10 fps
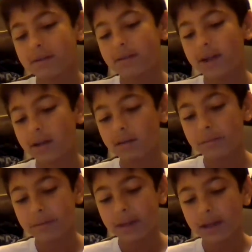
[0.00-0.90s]
So I don't know.
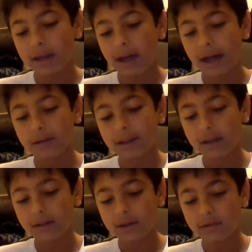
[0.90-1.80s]
Maybe I don't think a
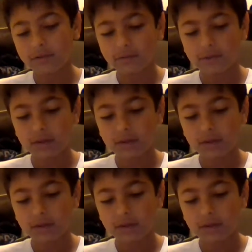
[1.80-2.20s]
lot of